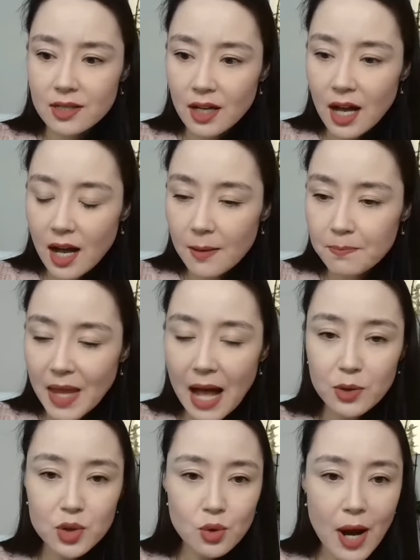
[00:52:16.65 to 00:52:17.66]
I'll
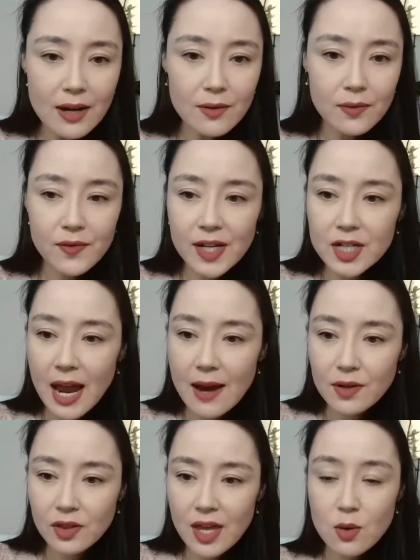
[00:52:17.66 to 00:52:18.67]
try to finish
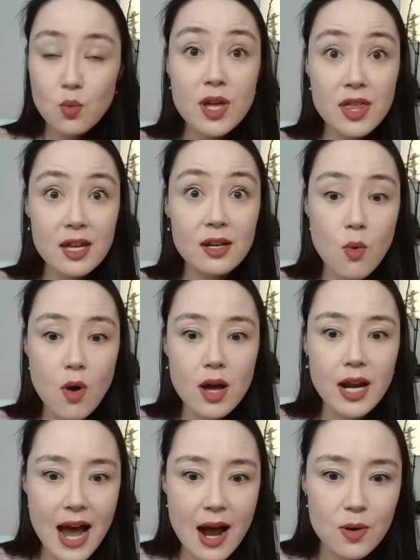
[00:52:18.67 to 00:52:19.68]
everything within 1
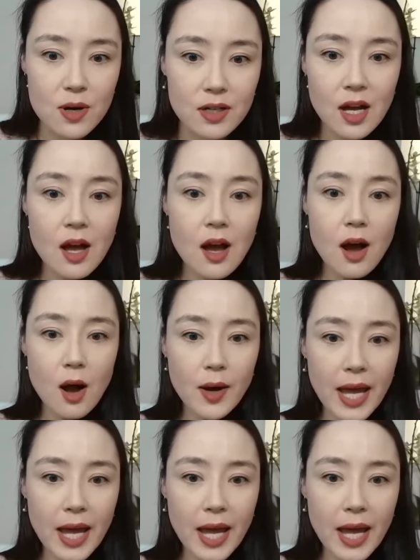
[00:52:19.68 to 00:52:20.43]
hour. Okay.